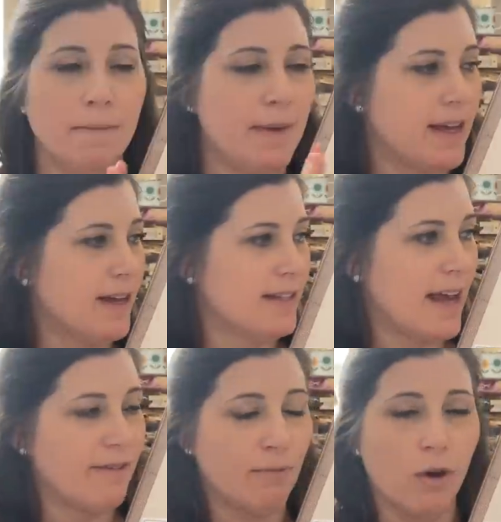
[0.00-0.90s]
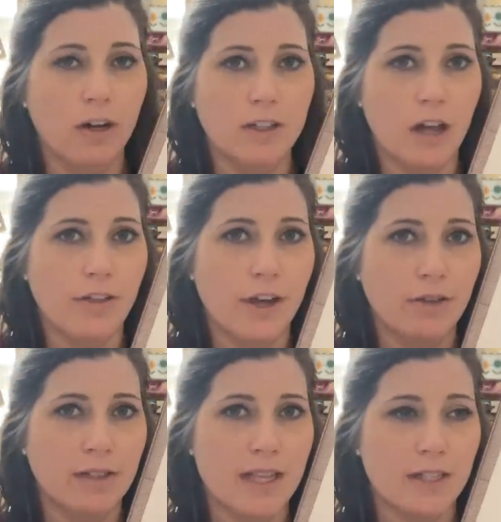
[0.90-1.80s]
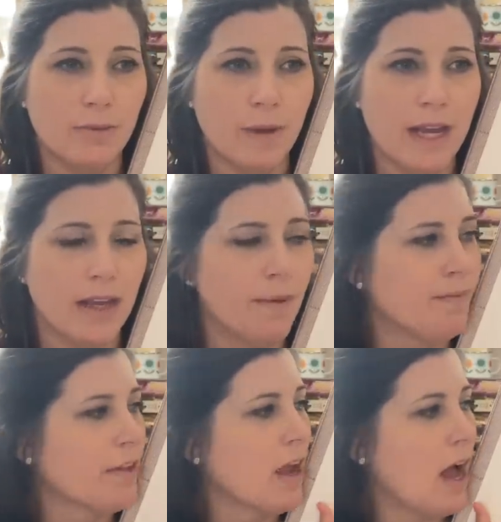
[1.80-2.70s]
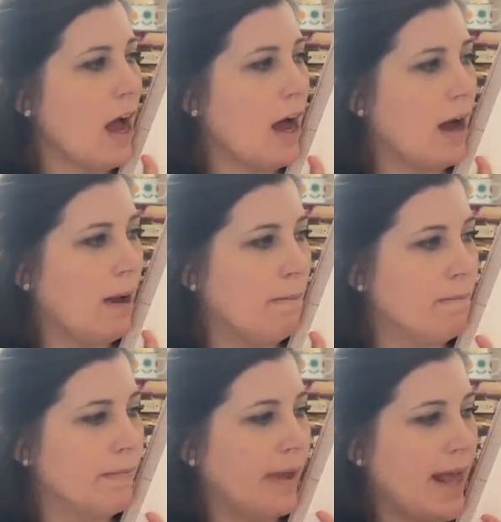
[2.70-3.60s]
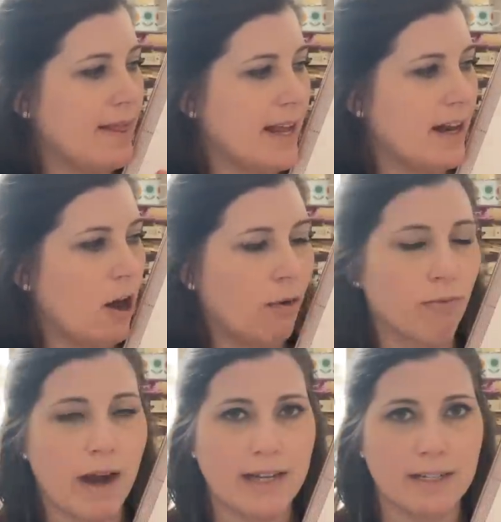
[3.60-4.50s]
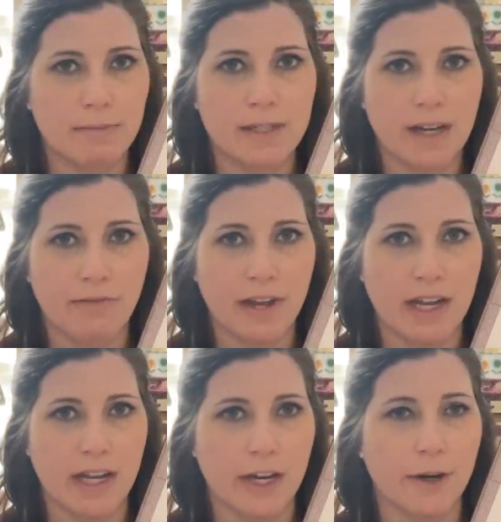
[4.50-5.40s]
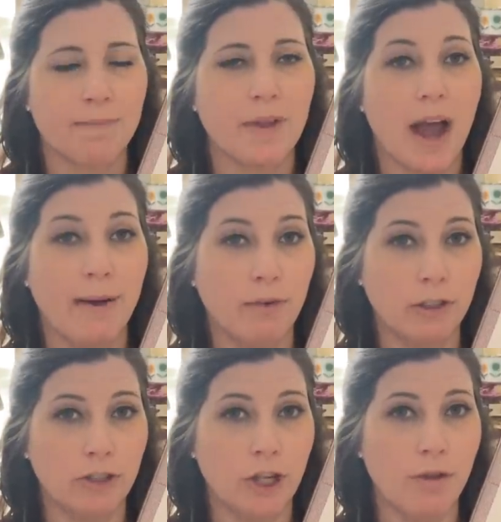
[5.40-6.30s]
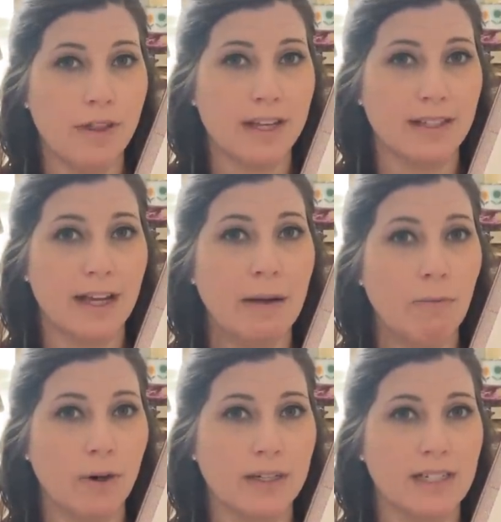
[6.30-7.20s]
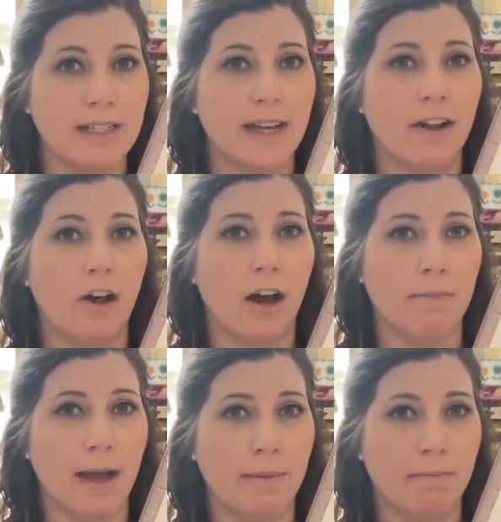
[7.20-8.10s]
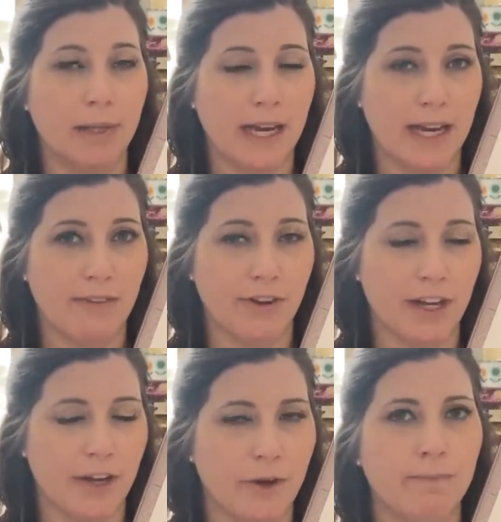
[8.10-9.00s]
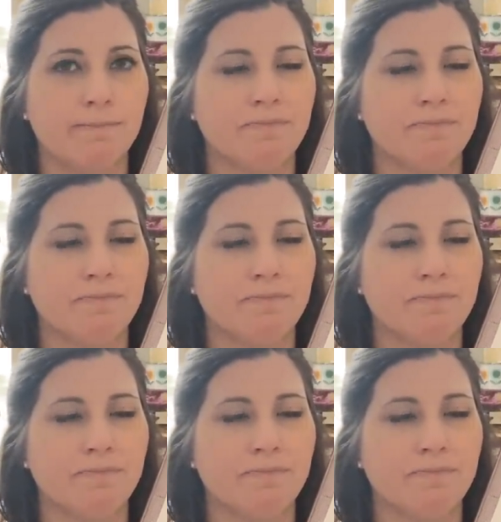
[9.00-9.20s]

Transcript: because I've worked on those this week. Um, and then I'll write some stuff in here. I will show this in more detail on my planning video,